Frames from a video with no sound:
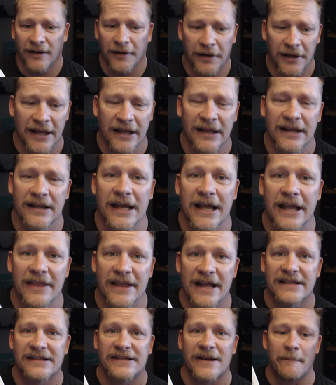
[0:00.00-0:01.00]

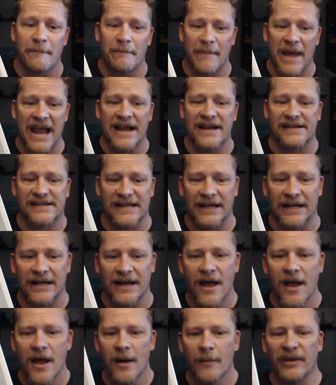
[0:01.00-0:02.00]
it's amazing.
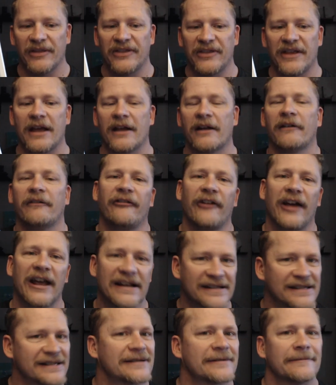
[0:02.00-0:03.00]
But the
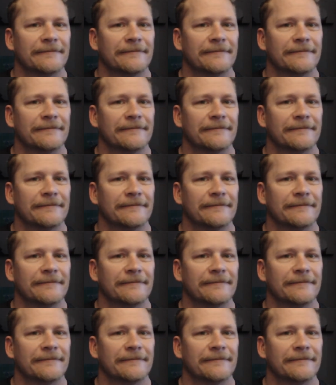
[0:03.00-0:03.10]
interface